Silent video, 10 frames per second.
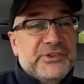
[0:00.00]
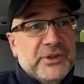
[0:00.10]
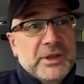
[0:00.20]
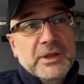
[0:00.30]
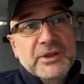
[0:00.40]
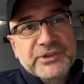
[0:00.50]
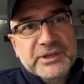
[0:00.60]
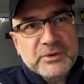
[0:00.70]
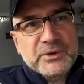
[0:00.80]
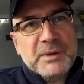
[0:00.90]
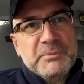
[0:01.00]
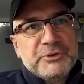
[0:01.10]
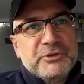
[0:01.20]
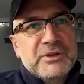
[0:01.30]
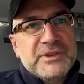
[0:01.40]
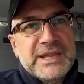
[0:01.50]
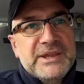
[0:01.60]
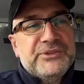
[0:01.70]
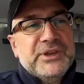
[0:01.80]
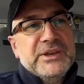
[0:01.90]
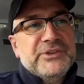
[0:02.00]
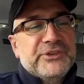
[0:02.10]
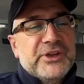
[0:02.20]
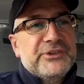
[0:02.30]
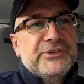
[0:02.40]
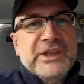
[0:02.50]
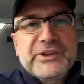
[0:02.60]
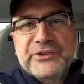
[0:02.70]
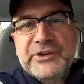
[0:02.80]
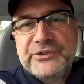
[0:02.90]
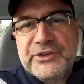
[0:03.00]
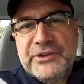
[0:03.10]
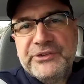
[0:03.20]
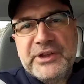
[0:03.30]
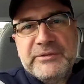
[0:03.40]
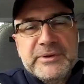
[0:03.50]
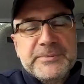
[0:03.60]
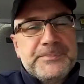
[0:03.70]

I said, look, can we try these in a size 6 and a size 7?